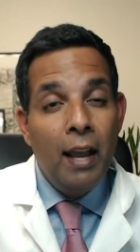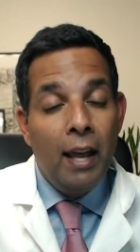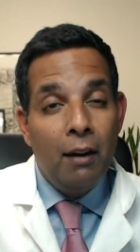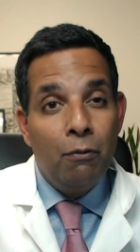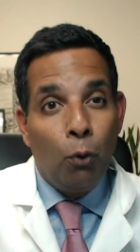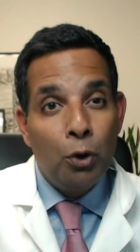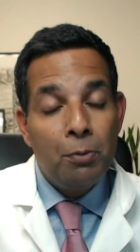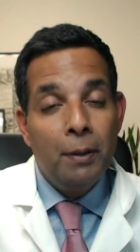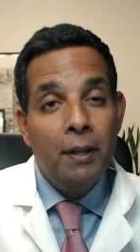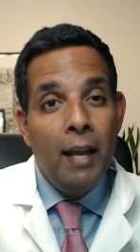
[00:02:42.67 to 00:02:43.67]
and
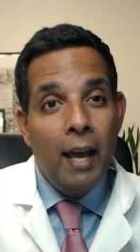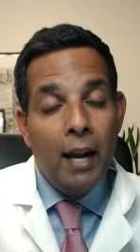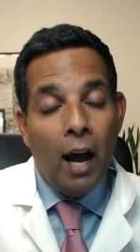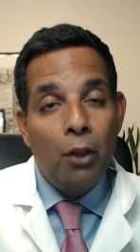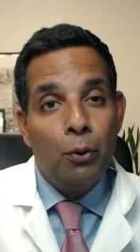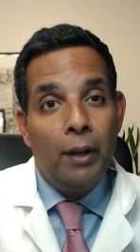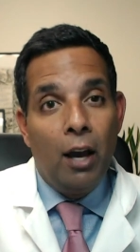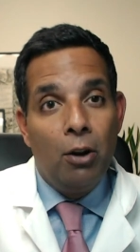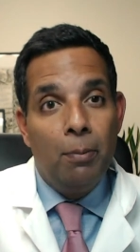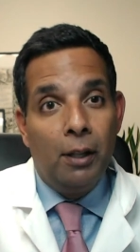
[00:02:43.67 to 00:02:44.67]
enforcement and other
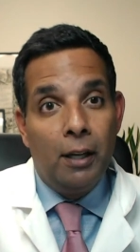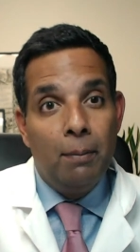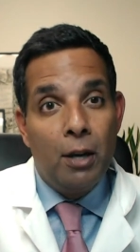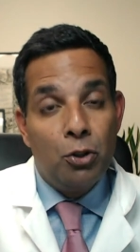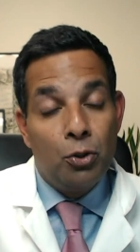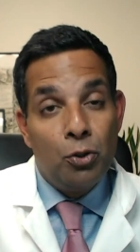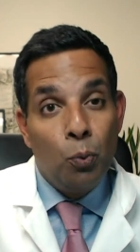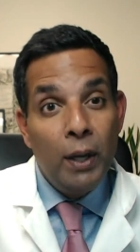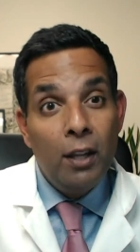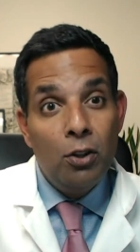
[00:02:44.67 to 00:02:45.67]
accountability measures.
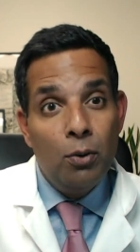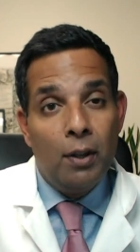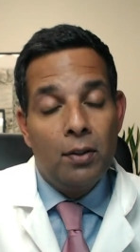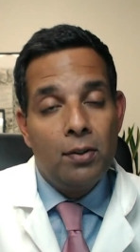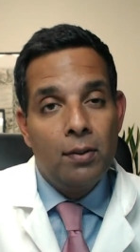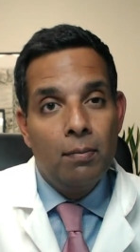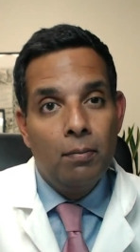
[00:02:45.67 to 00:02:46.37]
We can do this.